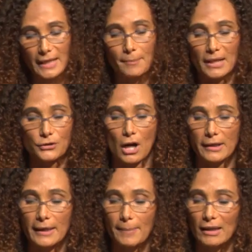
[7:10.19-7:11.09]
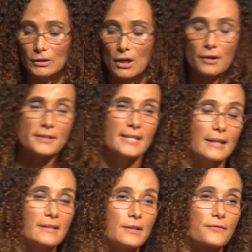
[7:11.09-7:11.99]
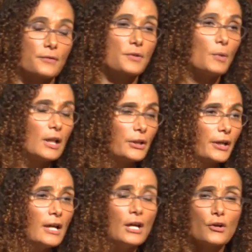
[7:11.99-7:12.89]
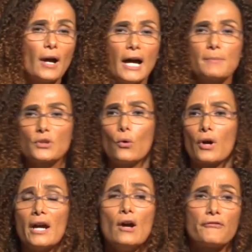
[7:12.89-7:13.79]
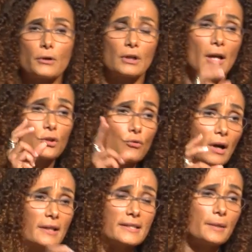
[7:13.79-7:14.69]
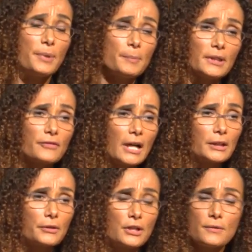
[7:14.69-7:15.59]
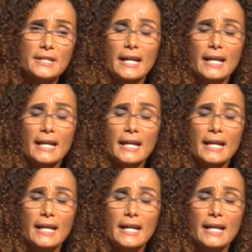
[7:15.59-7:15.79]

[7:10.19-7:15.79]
I'm not talking about longer sentences for smaller crimes or for drugs that people of color use,